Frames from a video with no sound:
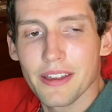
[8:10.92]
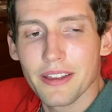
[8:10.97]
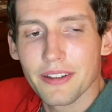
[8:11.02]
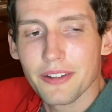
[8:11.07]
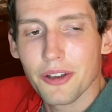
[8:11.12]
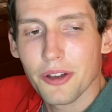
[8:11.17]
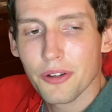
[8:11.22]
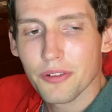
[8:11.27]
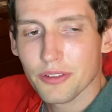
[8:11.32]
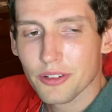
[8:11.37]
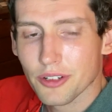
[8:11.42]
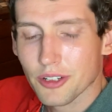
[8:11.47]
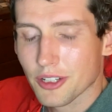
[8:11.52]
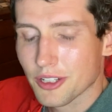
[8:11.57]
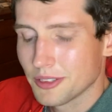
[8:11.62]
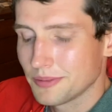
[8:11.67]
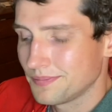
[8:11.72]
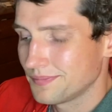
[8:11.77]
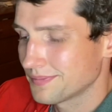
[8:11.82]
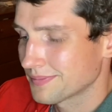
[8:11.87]

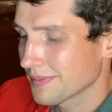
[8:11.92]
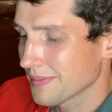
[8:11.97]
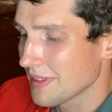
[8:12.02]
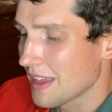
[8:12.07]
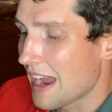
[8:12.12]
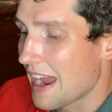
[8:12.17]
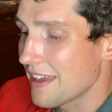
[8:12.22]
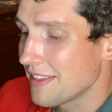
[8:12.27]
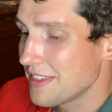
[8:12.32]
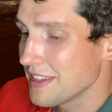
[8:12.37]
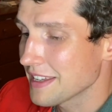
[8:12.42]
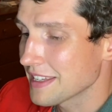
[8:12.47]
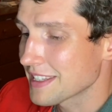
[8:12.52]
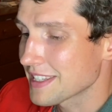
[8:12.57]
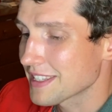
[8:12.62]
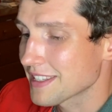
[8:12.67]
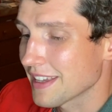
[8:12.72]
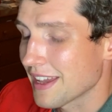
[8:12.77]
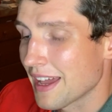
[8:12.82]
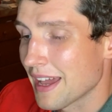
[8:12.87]
Overall, I think
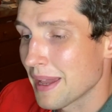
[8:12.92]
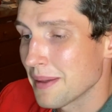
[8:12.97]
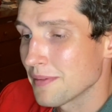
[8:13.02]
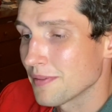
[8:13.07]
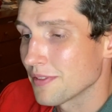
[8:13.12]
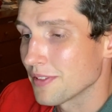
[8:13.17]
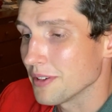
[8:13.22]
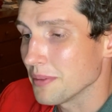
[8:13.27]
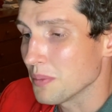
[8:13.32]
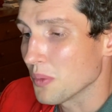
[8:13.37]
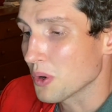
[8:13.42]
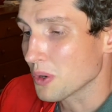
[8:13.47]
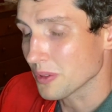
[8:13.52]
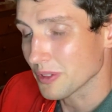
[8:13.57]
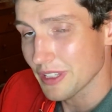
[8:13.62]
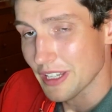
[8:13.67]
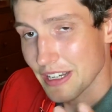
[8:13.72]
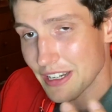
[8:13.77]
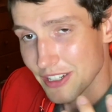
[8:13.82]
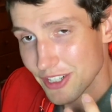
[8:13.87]
it's time for more
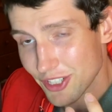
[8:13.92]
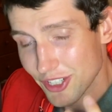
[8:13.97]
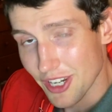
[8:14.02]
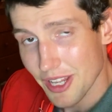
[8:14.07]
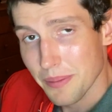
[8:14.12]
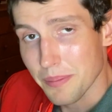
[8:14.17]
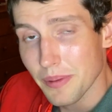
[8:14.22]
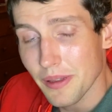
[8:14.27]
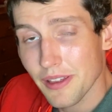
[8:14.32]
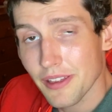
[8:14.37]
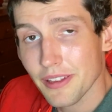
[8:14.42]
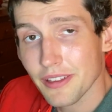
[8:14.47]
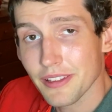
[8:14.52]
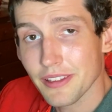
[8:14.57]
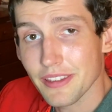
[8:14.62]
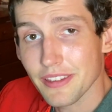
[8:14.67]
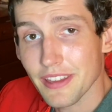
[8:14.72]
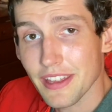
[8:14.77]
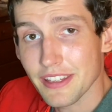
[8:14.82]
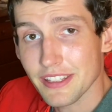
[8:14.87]
leadership
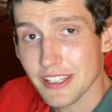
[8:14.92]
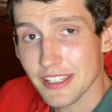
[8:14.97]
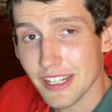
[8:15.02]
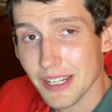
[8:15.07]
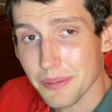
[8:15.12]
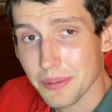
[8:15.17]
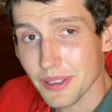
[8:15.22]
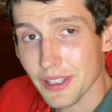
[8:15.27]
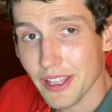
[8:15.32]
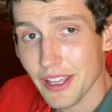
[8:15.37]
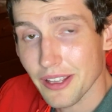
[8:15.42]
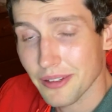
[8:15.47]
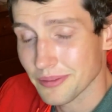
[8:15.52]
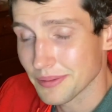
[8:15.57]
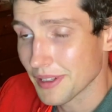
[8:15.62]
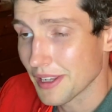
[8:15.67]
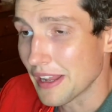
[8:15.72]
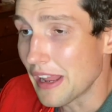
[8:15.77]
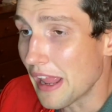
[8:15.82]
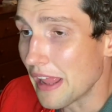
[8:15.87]
in the NCAA
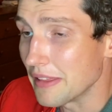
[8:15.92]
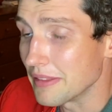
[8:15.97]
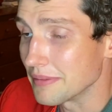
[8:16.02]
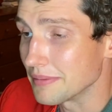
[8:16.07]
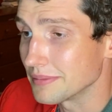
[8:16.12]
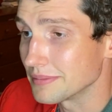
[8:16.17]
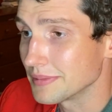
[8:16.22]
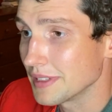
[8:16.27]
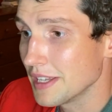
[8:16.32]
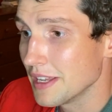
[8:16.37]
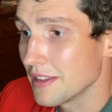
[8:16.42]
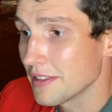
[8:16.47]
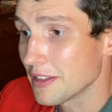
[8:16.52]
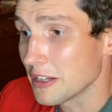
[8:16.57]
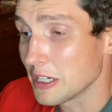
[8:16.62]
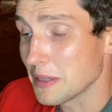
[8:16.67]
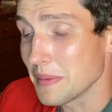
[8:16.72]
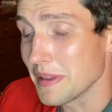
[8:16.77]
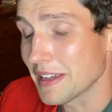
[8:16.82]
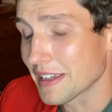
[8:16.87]
and
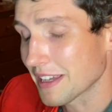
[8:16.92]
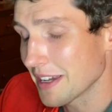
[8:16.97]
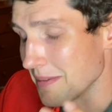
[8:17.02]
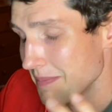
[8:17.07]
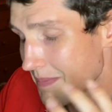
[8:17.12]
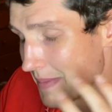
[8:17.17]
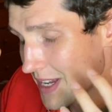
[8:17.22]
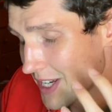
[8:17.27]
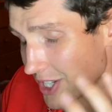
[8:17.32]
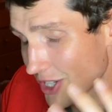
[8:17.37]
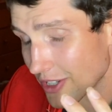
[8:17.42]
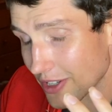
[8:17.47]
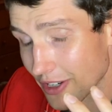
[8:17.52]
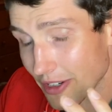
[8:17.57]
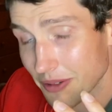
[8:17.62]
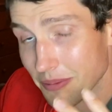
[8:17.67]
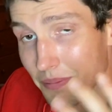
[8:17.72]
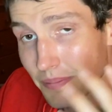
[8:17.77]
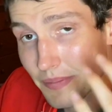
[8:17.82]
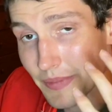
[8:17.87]
there to be a
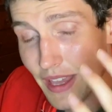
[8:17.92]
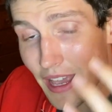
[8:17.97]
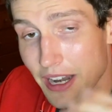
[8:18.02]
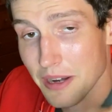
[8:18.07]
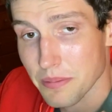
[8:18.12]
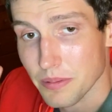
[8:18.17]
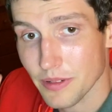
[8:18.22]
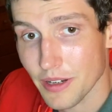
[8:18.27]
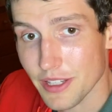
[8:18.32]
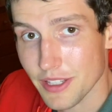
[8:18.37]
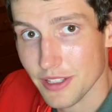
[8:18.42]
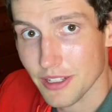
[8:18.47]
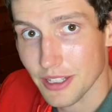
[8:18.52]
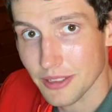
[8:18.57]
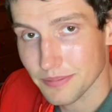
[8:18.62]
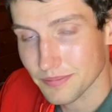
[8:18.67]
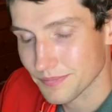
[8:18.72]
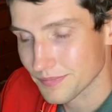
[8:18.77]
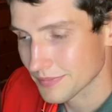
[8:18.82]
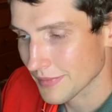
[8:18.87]
commissioner, not a
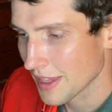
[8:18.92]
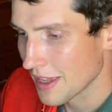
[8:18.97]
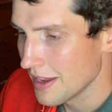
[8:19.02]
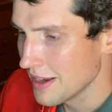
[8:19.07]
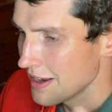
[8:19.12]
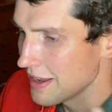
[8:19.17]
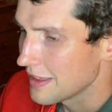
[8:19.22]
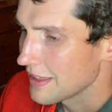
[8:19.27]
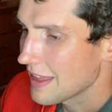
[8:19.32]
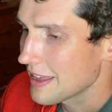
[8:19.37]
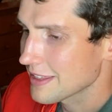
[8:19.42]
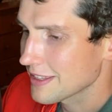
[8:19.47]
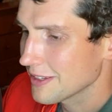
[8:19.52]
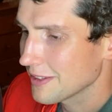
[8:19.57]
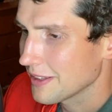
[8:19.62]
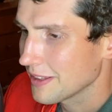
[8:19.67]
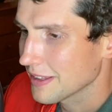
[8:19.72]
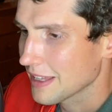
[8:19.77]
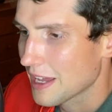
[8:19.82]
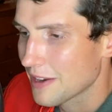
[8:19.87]
president. That's
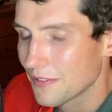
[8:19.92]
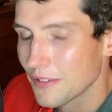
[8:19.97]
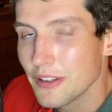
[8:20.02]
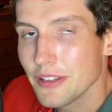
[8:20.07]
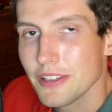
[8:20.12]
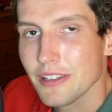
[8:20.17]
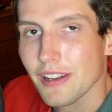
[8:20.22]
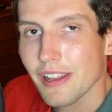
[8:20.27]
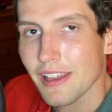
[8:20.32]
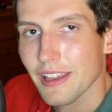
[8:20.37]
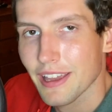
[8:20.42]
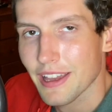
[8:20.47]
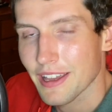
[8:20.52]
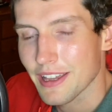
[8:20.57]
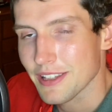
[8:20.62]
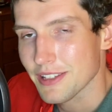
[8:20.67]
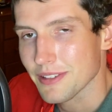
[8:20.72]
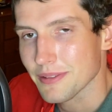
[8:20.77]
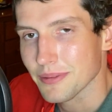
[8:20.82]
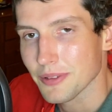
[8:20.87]
all I got for you today,
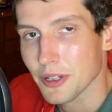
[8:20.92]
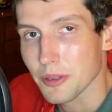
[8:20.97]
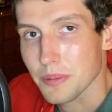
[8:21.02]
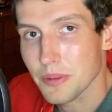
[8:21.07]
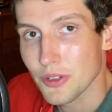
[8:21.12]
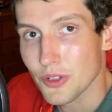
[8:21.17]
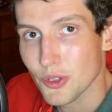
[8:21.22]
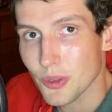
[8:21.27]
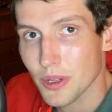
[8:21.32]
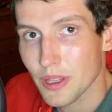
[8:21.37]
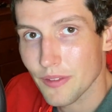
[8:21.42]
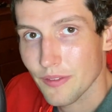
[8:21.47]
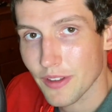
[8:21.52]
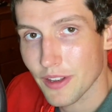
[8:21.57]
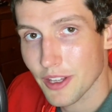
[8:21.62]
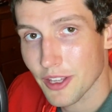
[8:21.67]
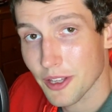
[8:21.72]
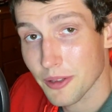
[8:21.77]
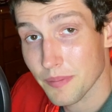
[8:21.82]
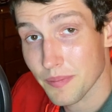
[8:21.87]
guys. Hope you enjoy the
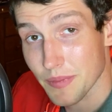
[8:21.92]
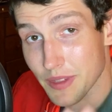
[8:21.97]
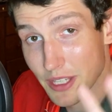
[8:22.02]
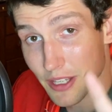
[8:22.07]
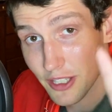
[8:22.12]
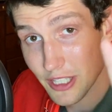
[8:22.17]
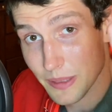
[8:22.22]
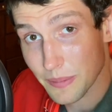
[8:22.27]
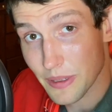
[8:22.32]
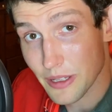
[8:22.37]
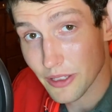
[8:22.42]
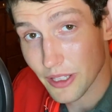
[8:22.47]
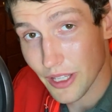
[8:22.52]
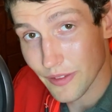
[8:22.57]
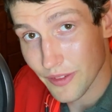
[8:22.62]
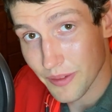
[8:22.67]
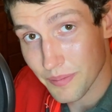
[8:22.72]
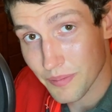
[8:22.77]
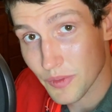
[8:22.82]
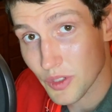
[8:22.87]
video. Tell somebody you love
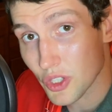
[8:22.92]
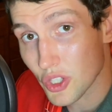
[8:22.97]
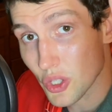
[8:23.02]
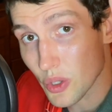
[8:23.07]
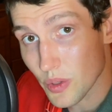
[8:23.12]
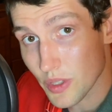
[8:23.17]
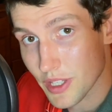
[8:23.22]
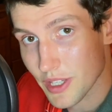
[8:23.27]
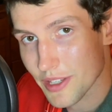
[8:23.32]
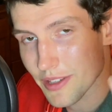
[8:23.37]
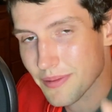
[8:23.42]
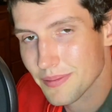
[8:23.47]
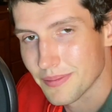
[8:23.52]
them. Deuces.